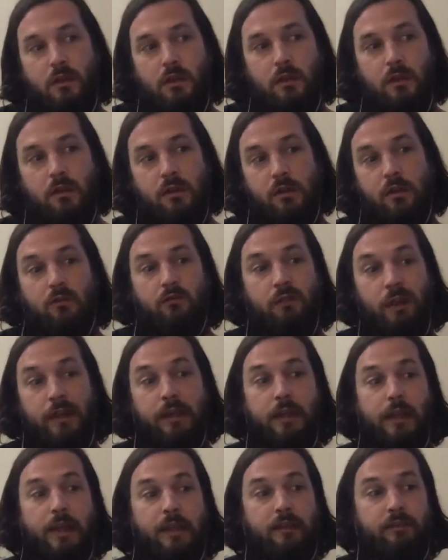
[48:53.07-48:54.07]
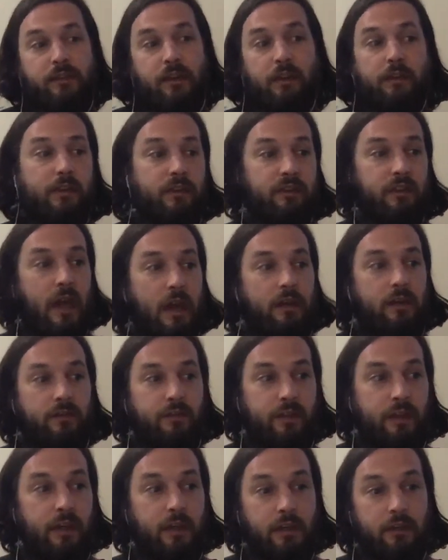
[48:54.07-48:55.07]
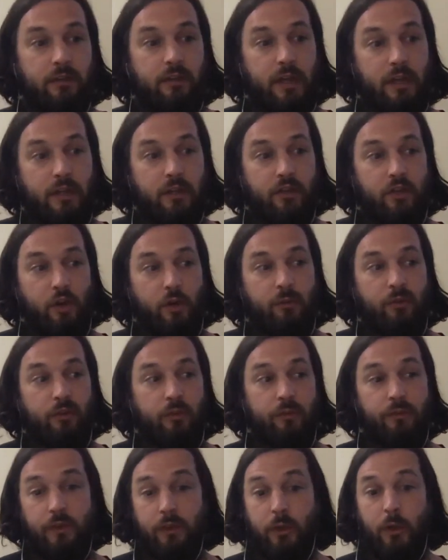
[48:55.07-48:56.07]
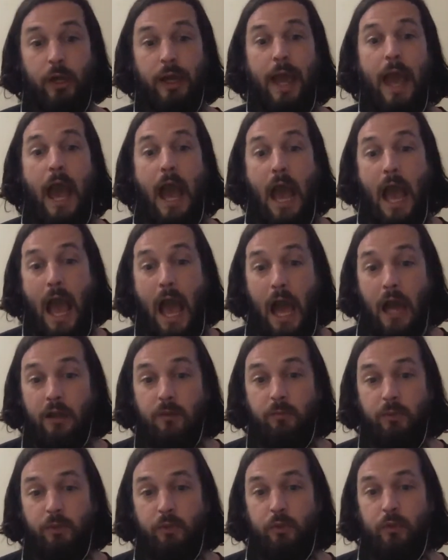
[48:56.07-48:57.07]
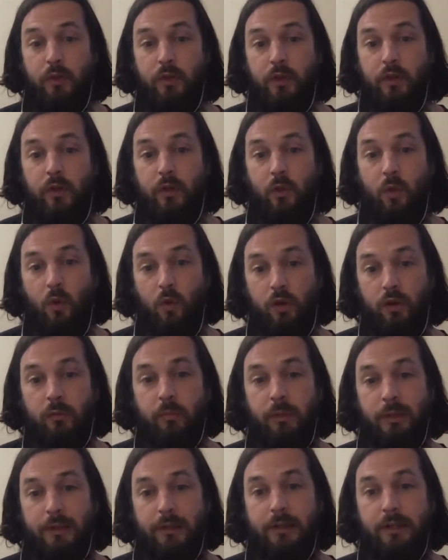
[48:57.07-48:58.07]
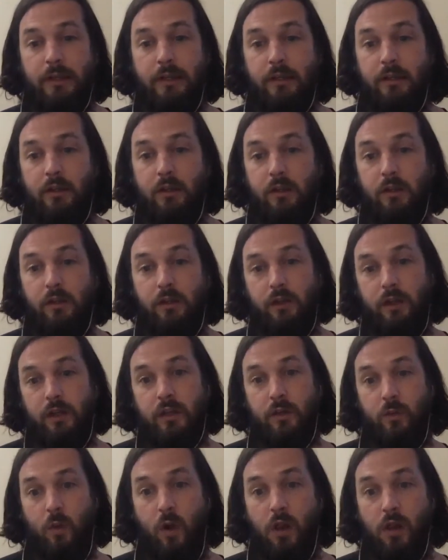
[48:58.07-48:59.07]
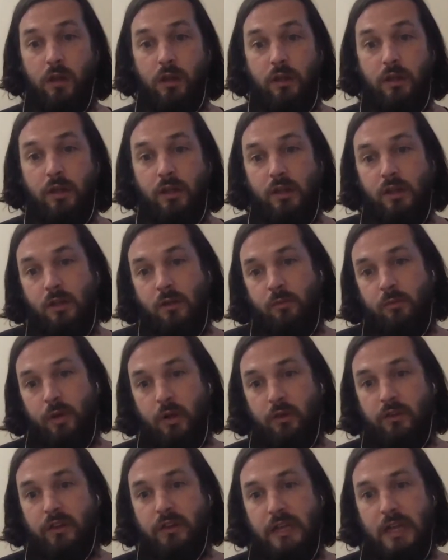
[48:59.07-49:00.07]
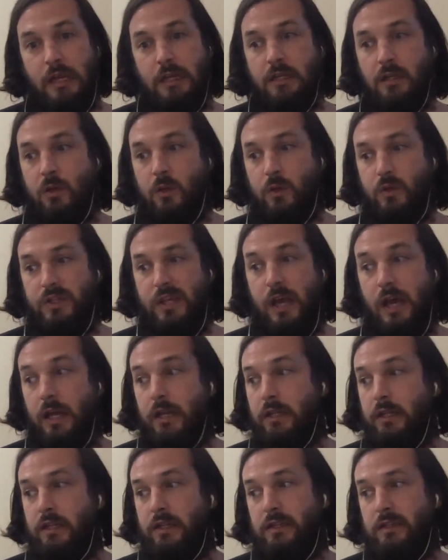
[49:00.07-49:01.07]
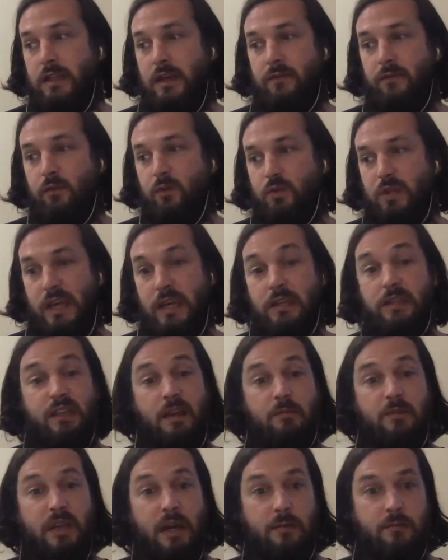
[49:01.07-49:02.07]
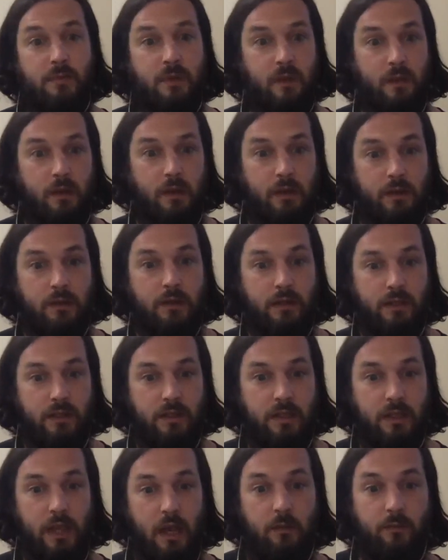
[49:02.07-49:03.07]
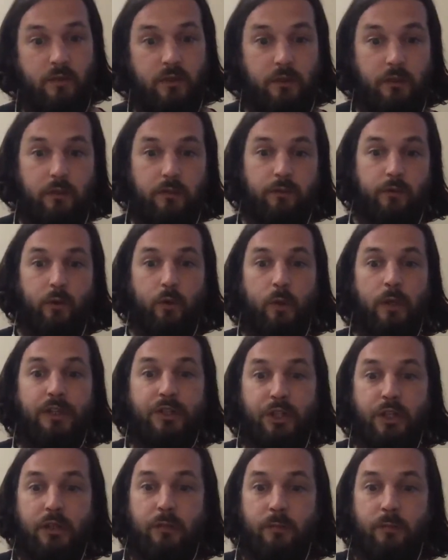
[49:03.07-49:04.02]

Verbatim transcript: regulators and this kind of thing in terms of figuring out how to build the auditability in the wallet, but on the technical side, this stuff will take some time to come to fruition.